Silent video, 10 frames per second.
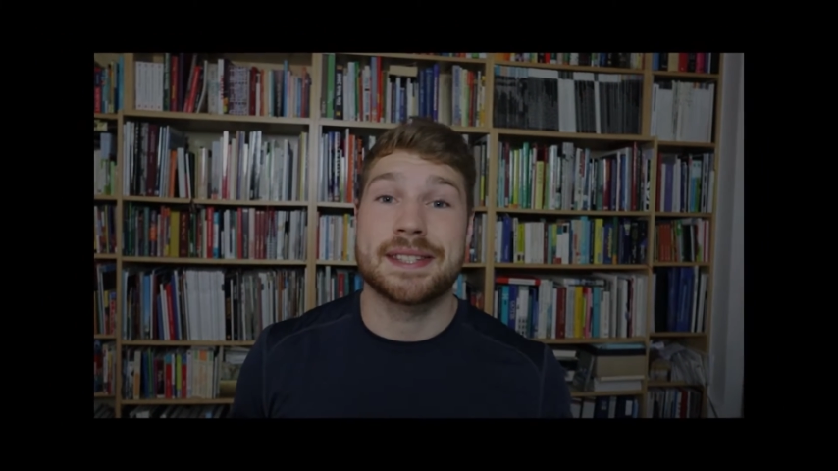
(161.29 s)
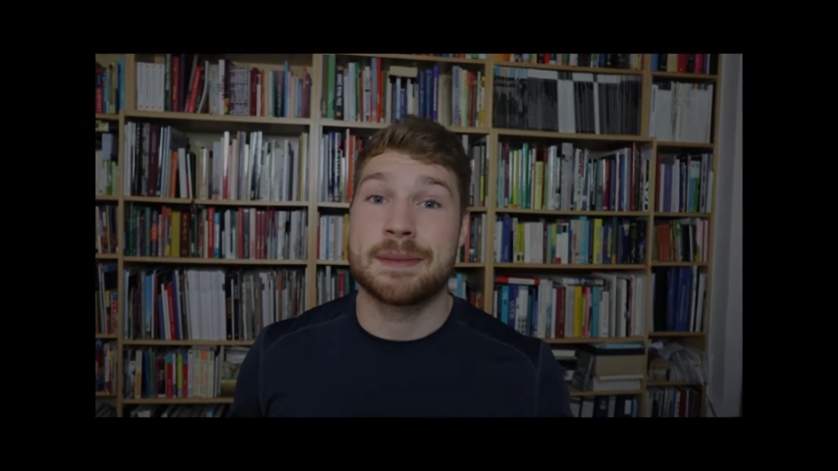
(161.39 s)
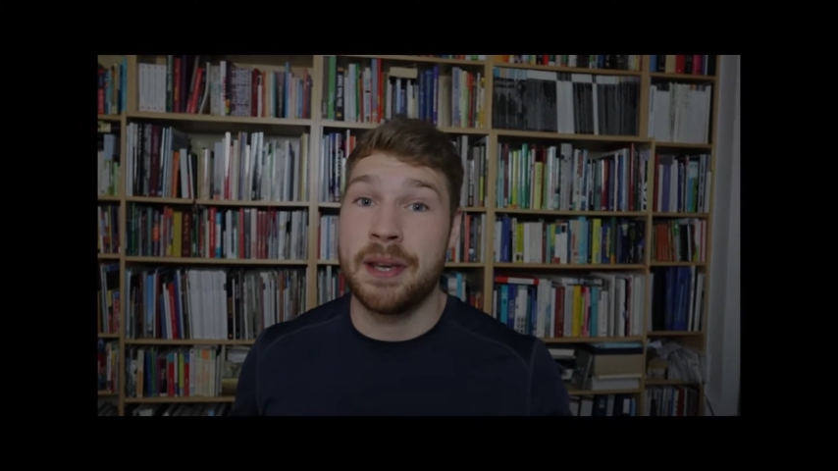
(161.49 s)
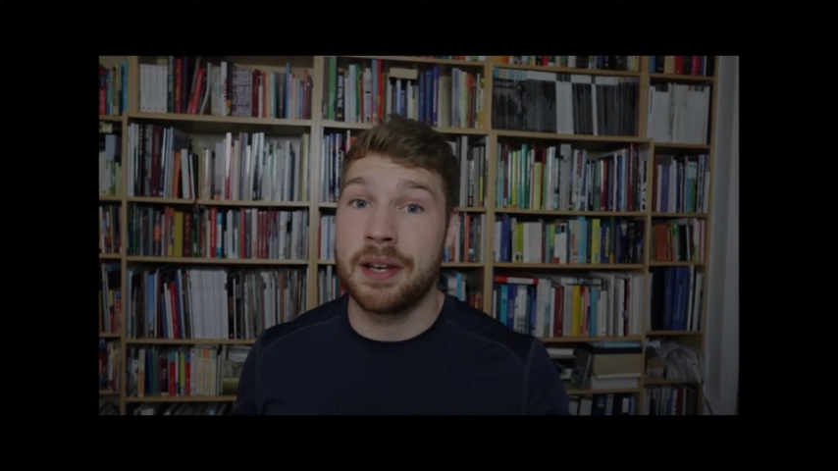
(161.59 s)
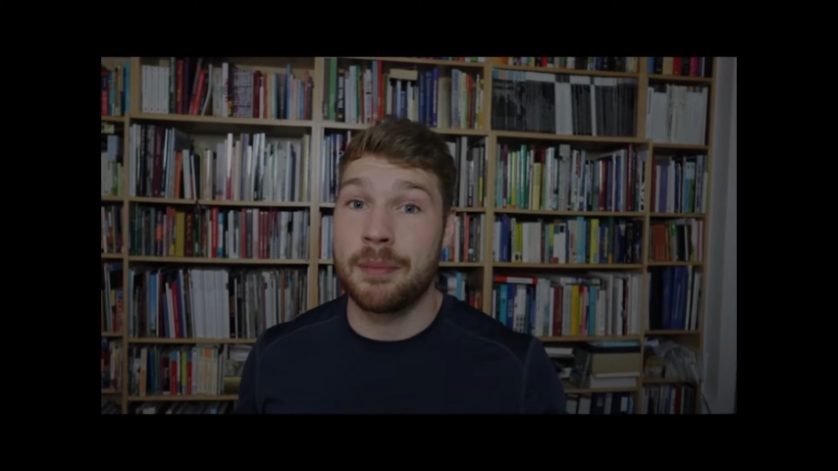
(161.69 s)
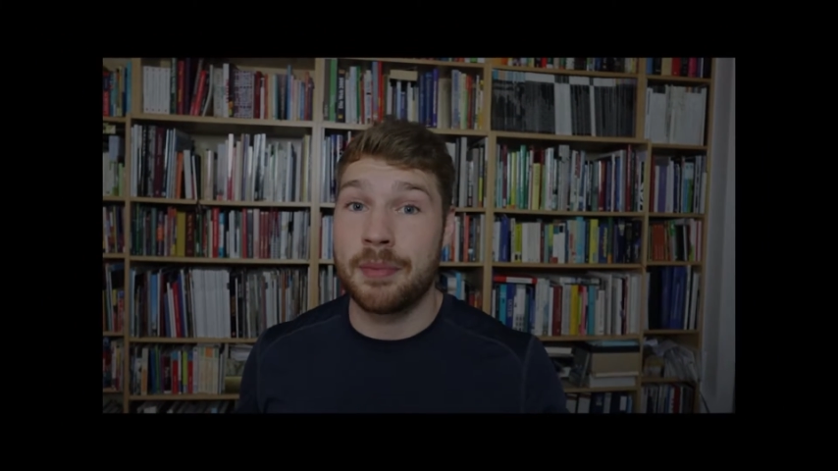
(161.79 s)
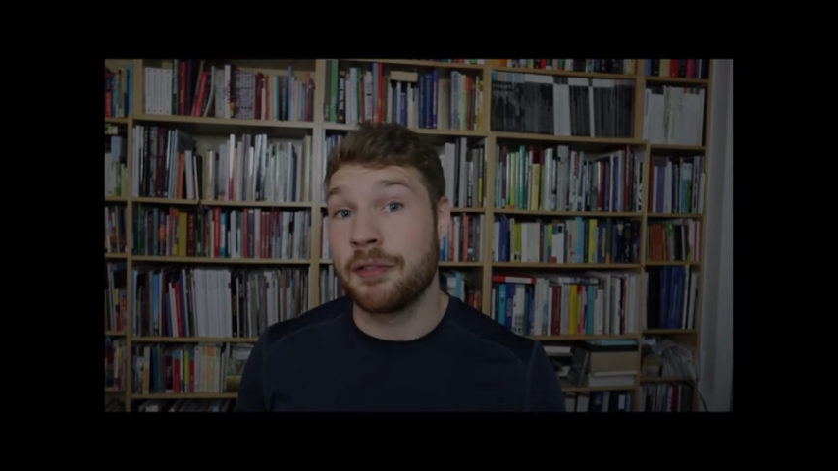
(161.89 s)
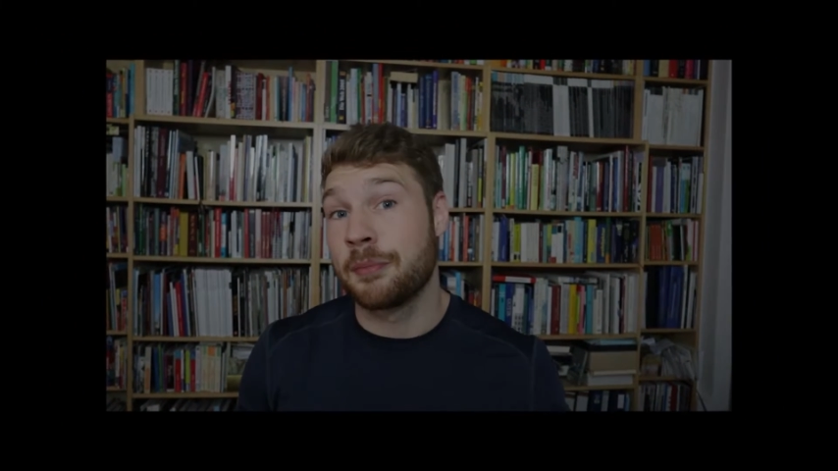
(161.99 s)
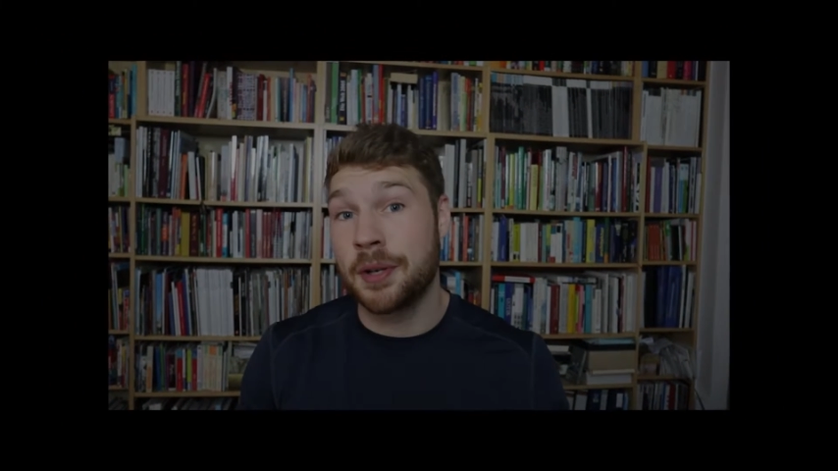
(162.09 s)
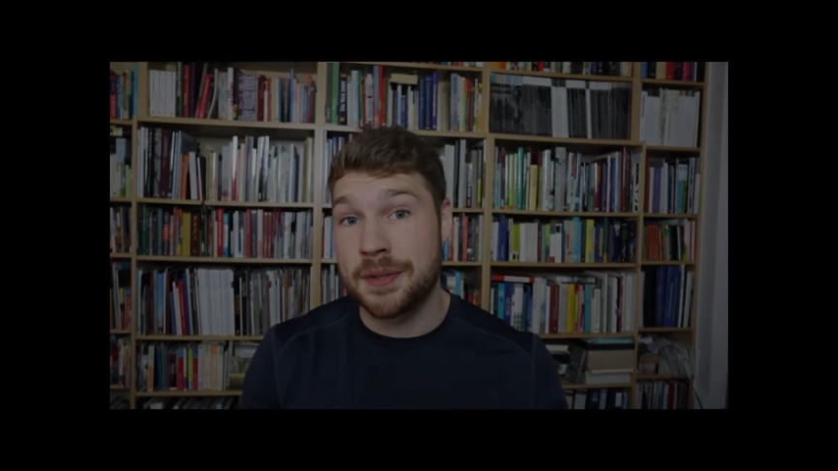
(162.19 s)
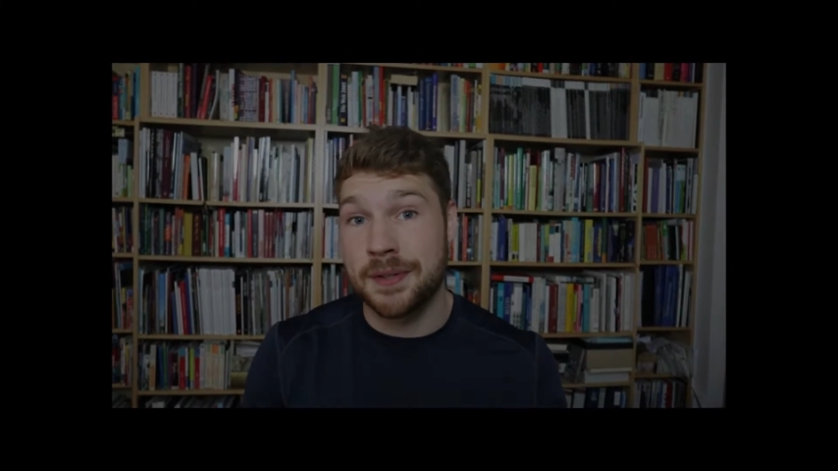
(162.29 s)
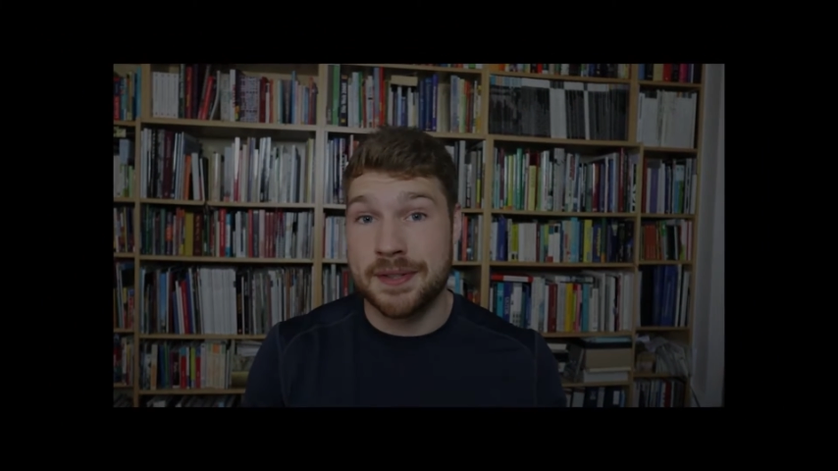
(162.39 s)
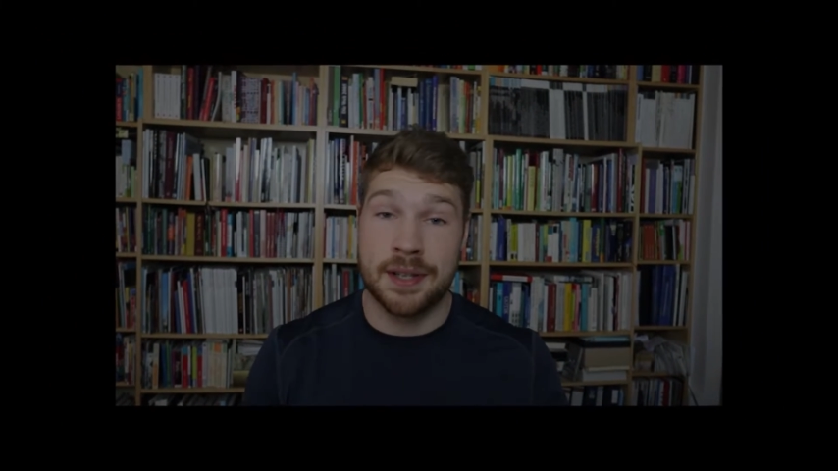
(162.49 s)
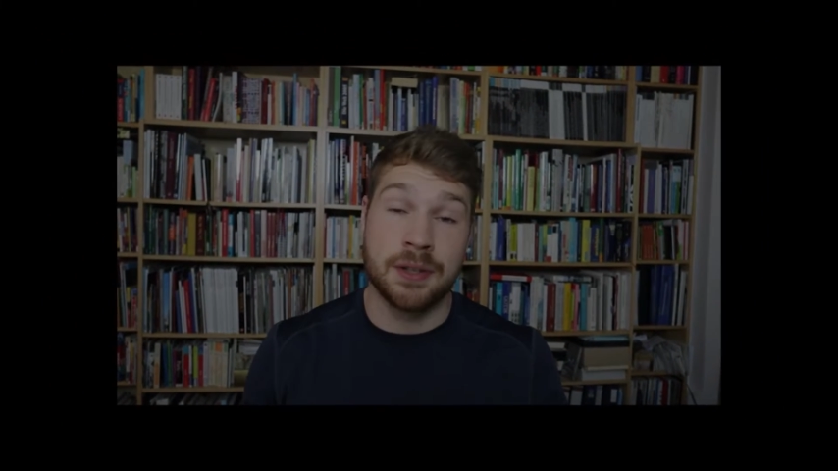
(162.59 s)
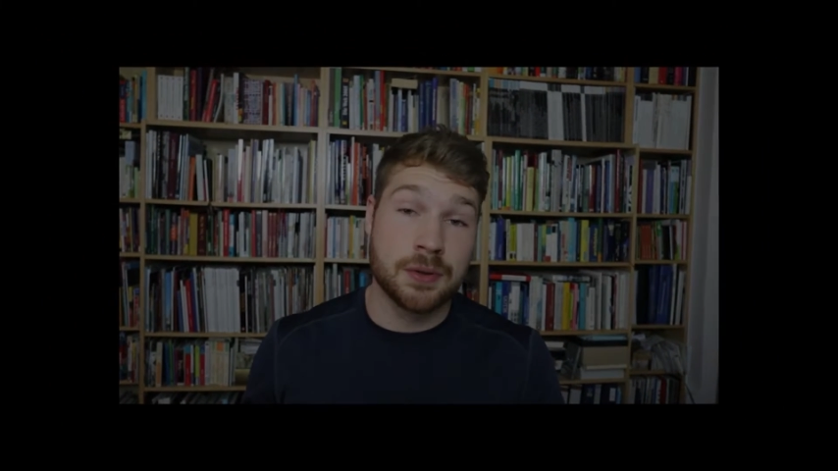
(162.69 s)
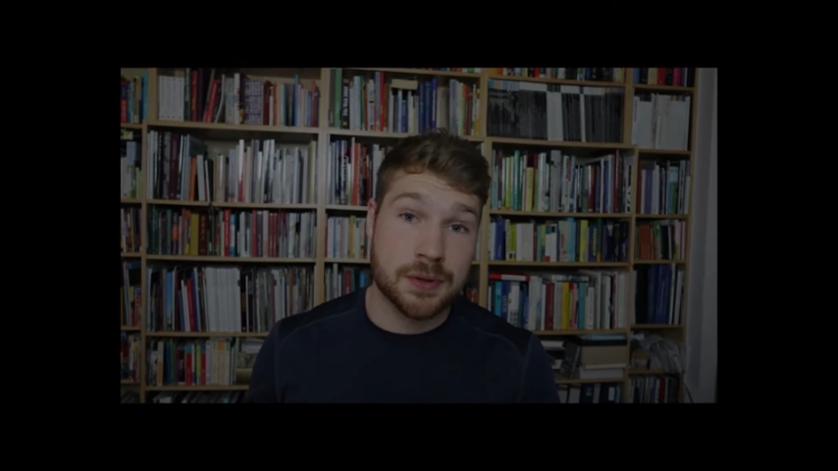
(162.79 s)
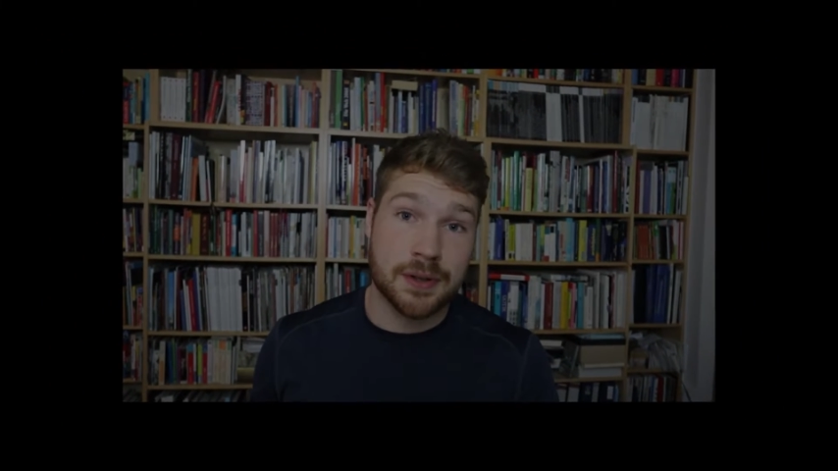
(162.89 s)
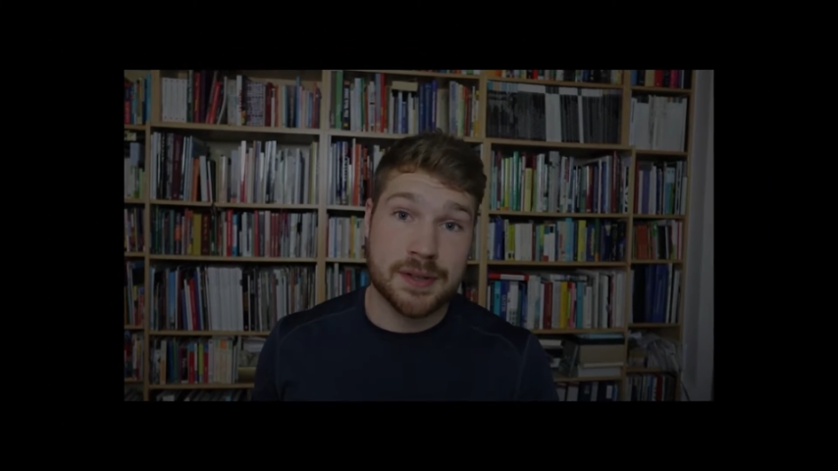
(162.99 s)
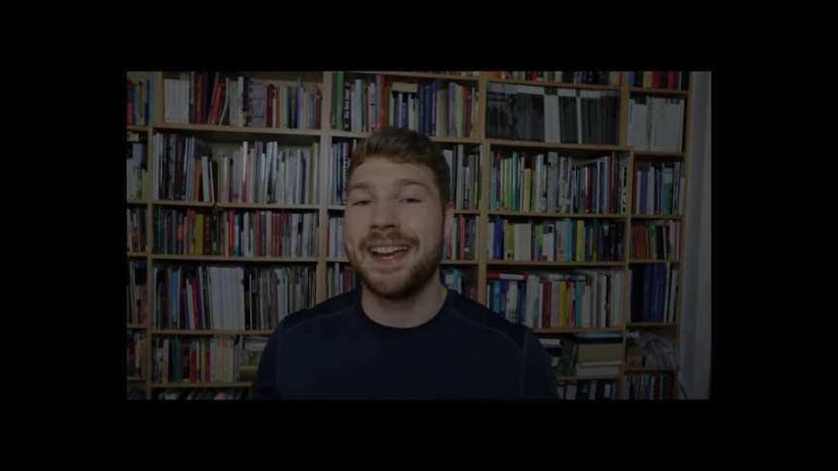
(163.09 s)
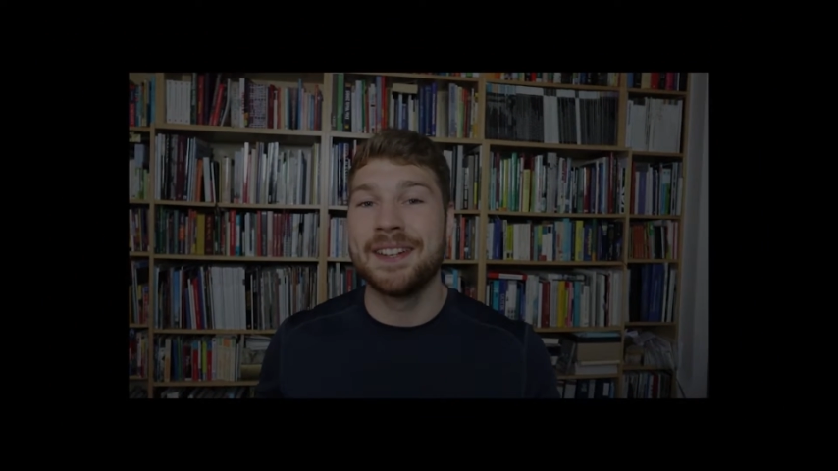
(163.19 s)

is made up of protons and neutrons,